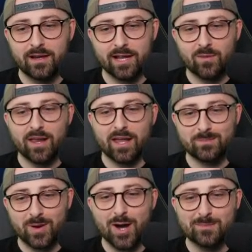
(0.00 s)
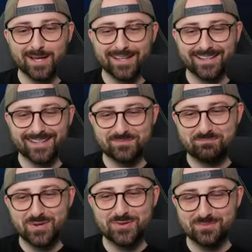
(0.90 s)
I quite like Palmer
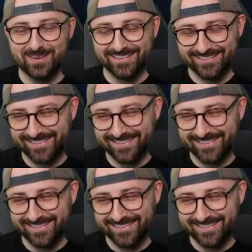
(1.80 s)
and Puma.